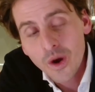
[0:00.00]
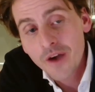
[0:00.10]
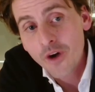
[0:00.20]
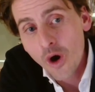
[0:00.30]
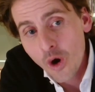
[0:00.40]
who
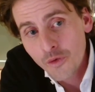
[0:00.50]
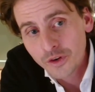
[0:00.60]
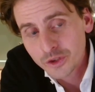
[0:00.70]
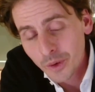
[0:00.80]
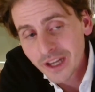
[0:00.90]
have
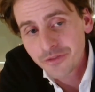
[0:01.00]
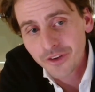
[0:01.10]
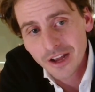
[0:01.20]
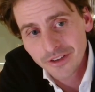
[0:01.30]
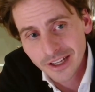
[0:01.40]
over
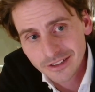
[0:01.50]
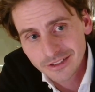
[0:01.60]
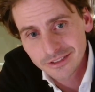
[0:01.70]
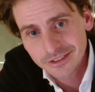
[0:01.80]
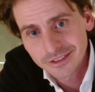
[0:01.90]

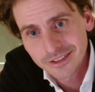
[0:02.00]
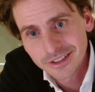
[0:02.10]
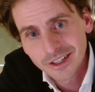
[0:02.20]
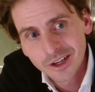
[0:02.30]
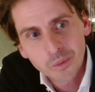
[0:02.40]
25x
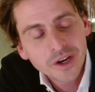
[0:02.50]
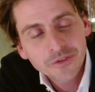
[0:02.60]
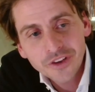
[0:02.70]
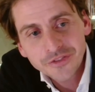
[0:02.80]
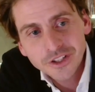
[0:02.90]

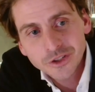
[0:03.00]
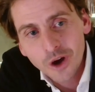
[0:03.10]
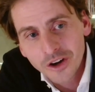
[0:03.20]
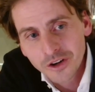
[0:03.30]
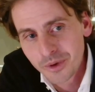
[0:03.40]
with a 50 to
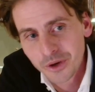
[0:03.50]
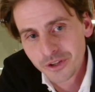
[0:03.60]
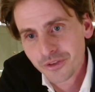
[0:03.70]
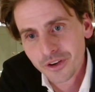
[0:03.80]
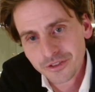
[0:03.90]
100
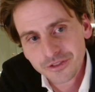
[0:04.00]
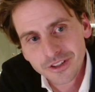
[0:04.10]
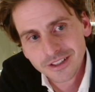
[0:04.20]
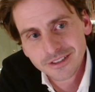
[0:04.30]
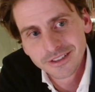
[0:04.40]
million fund,